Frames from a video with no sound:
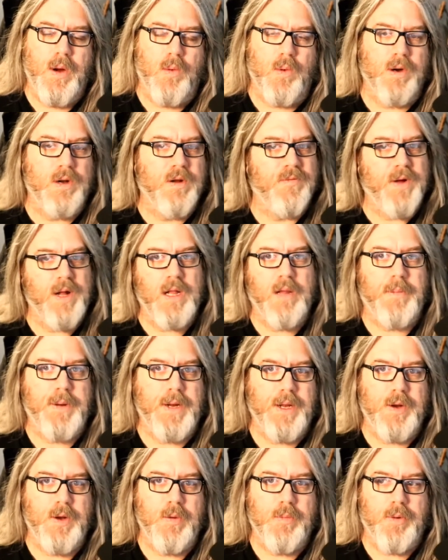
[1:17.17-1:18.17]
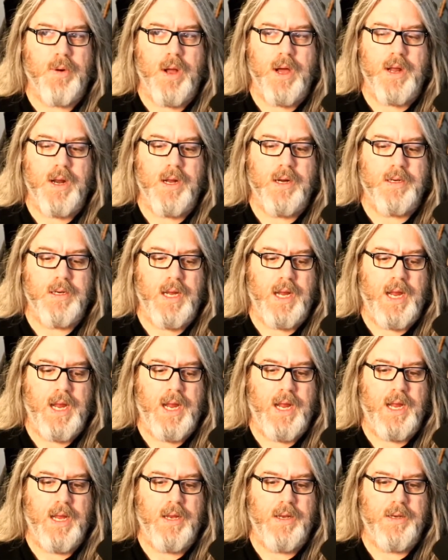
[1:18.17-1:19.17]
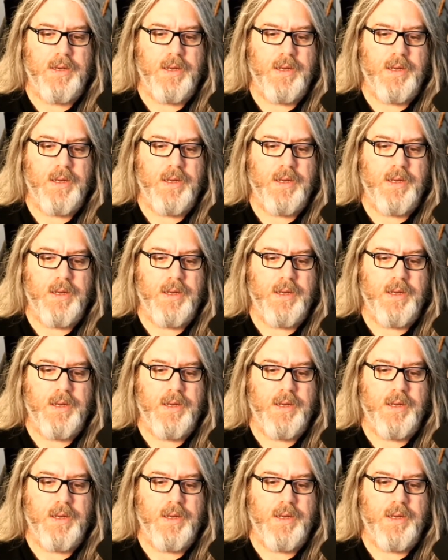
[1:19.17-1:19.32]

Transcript: we're developing a new product and